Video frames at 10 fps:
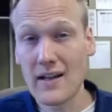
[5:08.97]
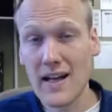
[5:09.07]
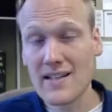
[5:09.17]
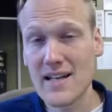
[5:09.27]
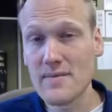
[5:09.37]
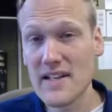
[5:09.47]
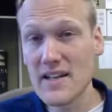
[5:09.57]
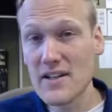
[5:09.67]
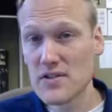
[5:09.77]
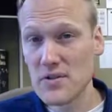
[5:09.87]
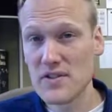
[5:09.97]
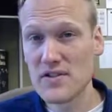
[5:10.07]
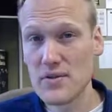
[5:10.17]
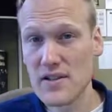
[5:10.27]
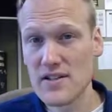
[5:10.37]
A lot of times
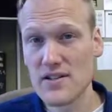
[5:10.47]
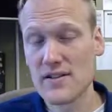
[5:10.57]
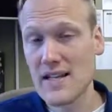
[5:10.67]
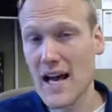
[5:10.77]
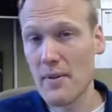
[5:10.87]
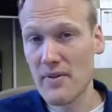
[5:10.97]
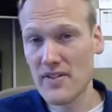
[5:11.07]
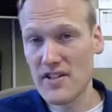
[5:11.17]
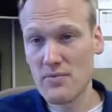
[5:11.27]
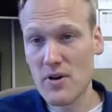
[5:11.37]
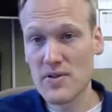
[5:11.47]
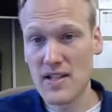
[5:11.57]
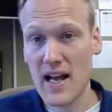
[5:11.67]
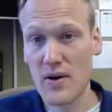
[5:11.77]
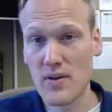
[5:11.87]
industries do this on top of a
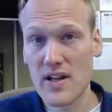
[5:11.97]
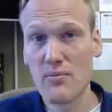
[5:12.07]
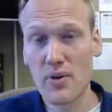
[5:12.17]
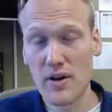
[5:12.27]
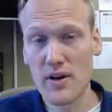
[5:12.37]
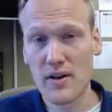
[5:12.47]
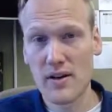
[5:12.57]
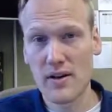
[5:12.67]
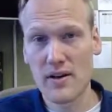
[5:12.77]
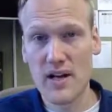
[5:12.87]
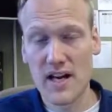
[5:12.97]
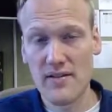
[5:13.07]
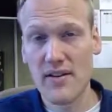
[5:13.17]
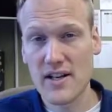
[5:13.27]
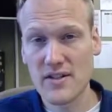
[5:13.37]
smokestack where they're burning some kind
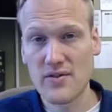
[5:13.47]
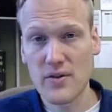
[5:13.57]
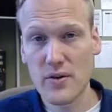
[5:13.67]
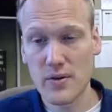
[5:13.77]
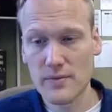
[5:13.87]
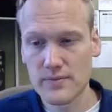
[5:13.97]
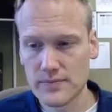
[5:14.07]
of fossil fuel.